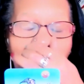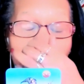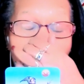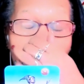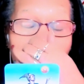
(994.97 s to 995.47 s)

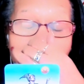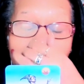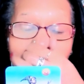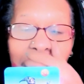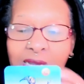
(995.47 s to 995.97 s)
I'm
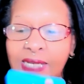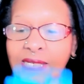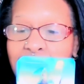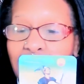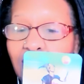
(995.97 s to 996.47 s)
balancing.
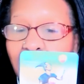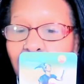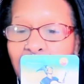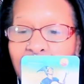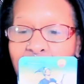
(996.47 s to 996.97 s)
See, look
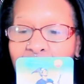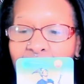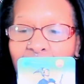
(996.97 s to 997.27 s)
at me.